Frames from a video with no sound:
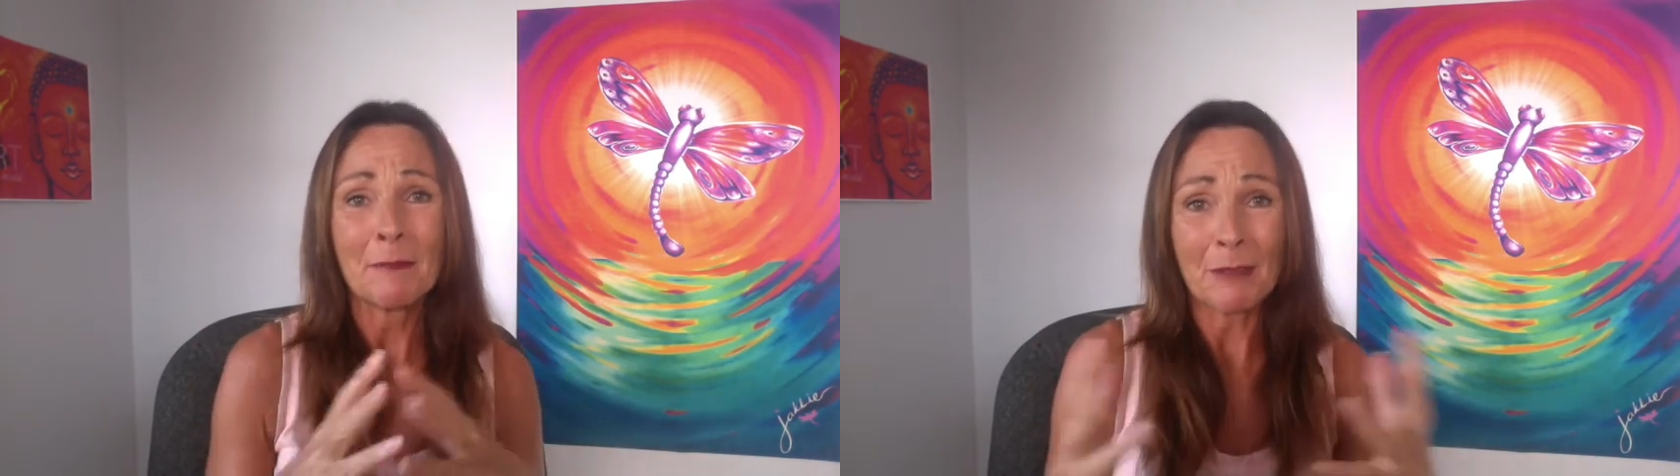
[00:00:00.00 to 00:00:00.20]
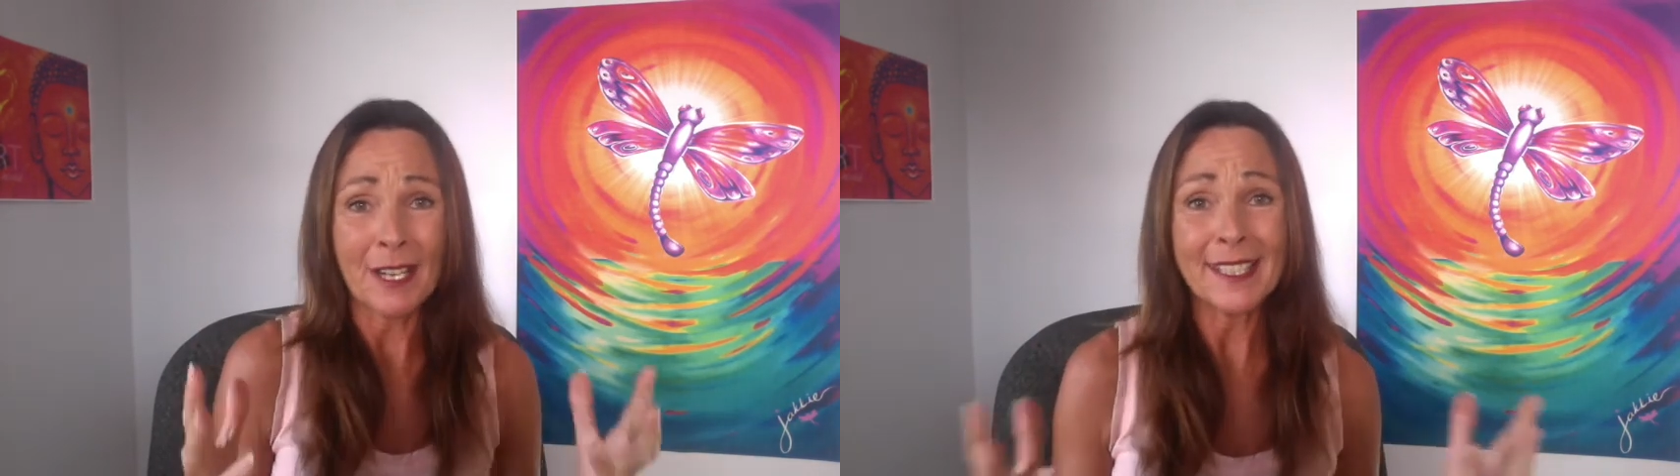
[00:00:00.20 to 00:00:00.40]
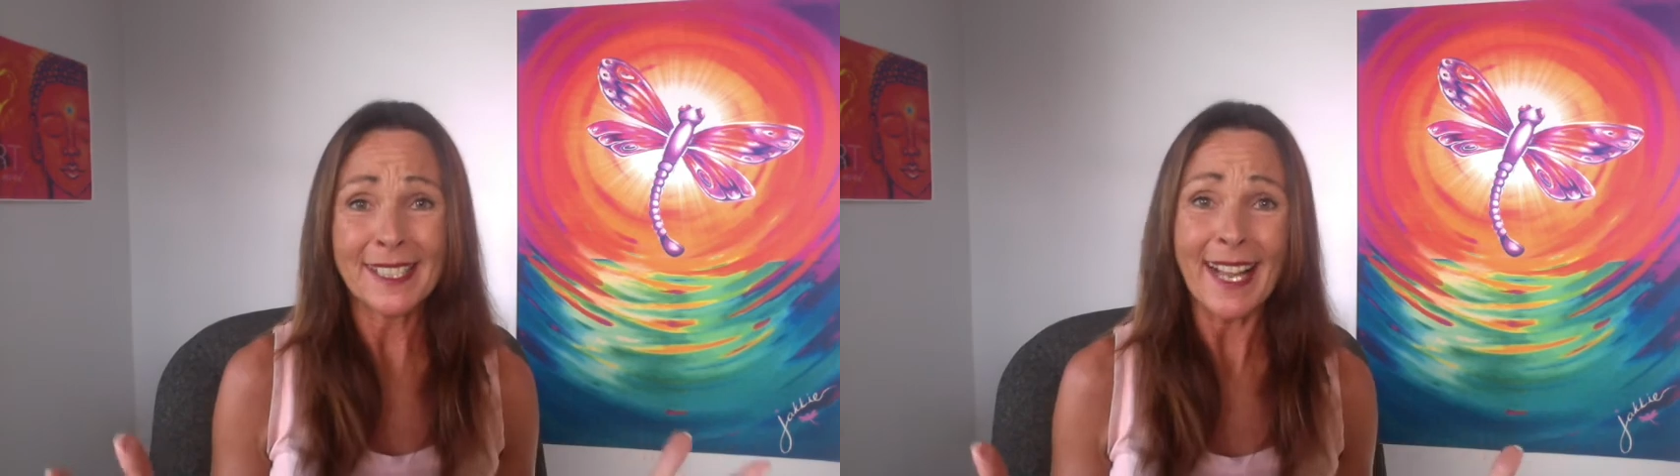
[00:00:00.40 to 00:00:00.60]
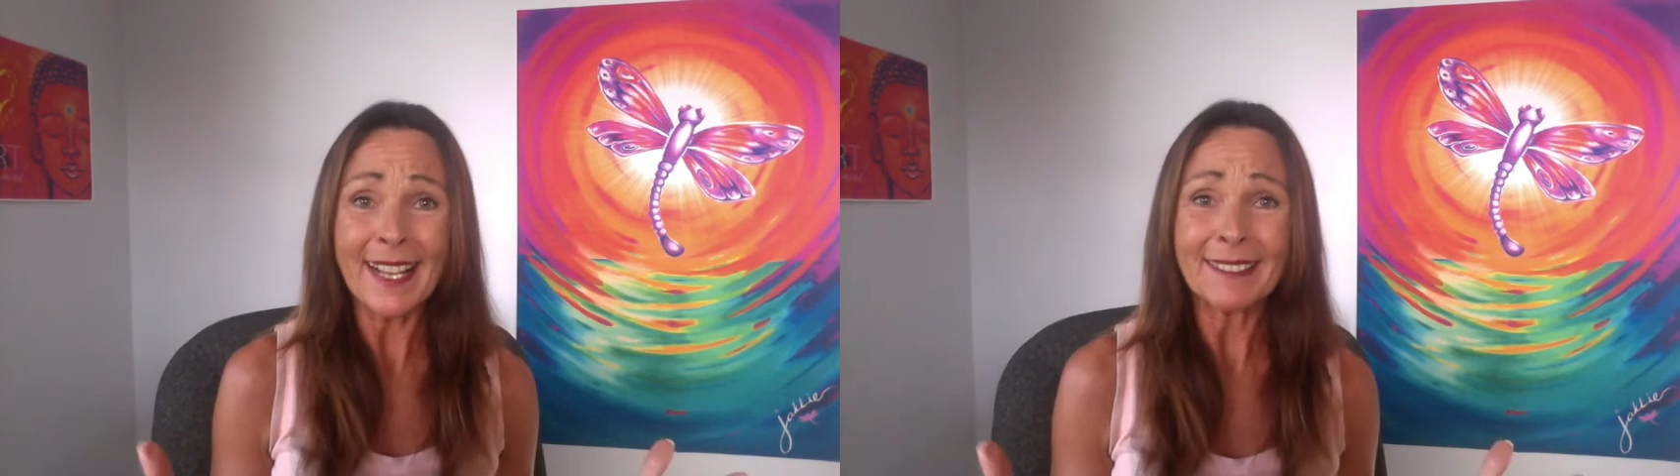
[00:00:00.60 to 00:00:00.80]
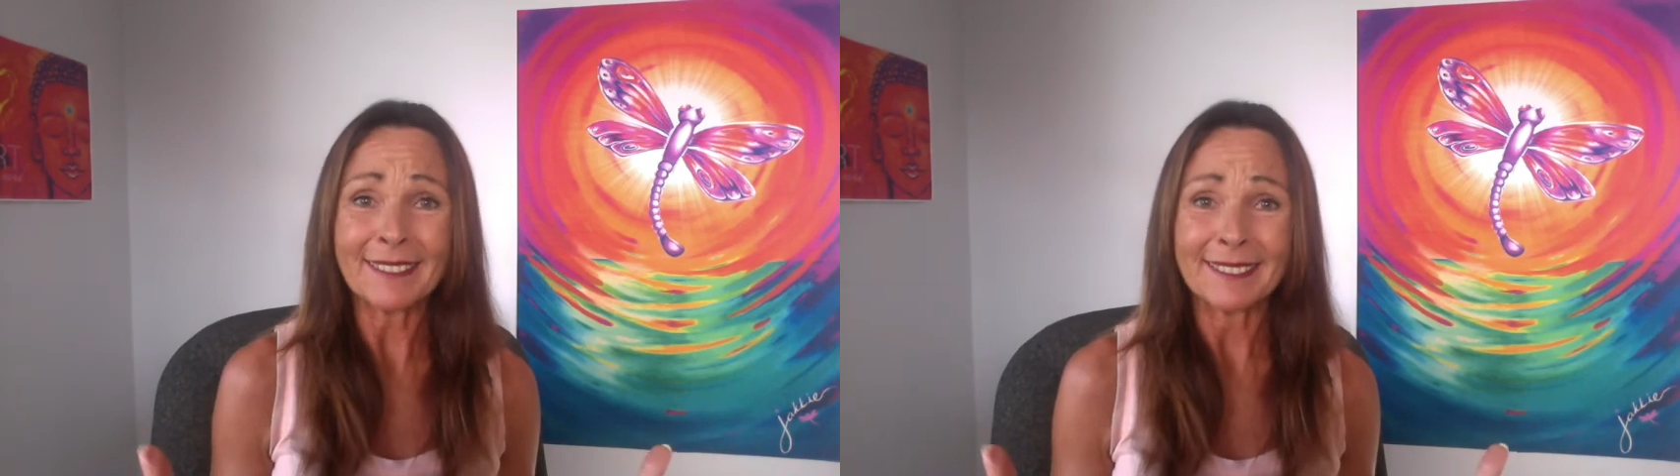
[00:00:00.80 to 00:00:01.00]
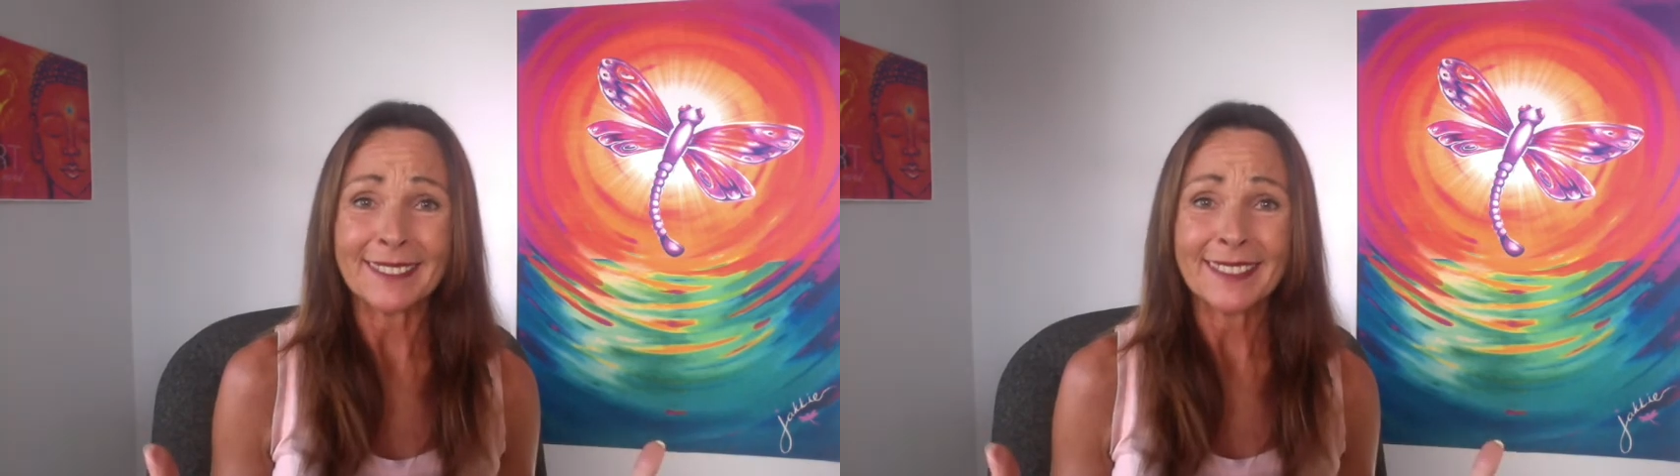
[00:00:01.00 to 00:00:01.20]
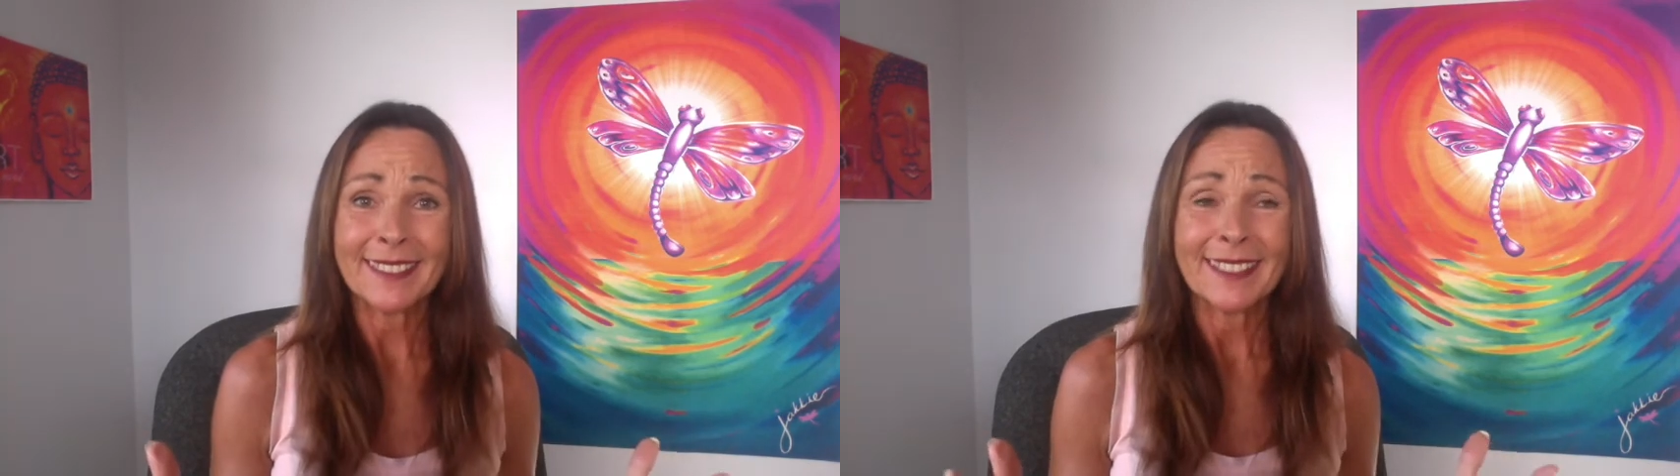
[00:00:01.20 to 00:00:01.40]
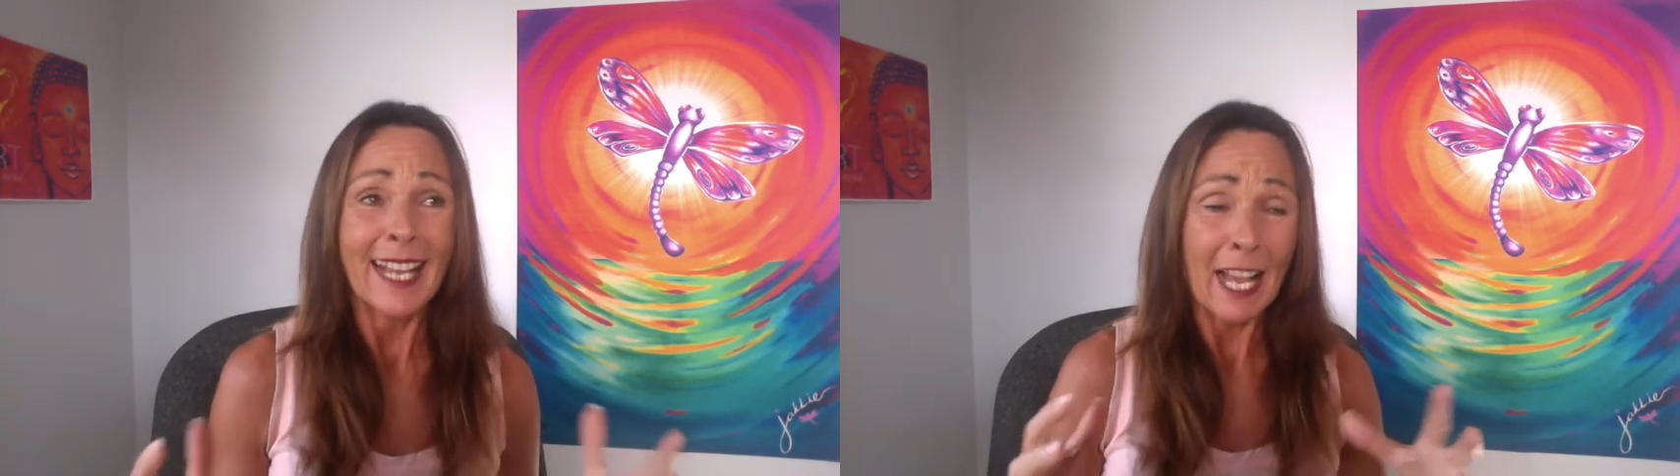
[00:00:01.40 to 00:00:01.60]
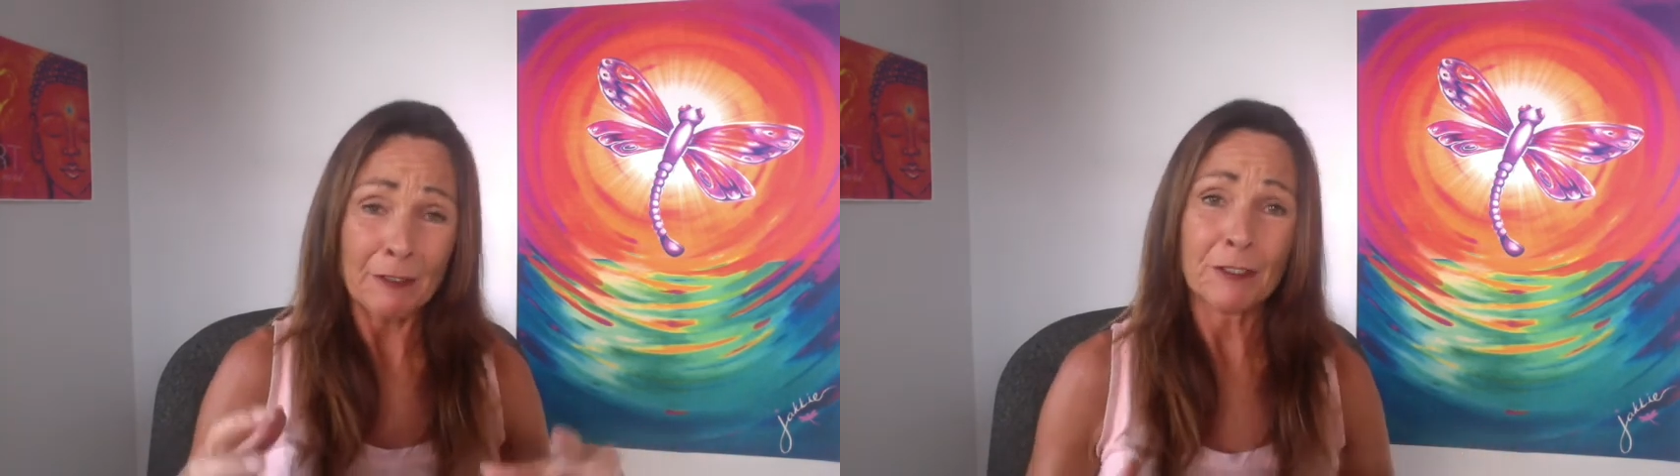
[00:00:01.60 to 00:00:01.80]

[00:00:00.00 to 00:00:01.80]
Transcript: break down and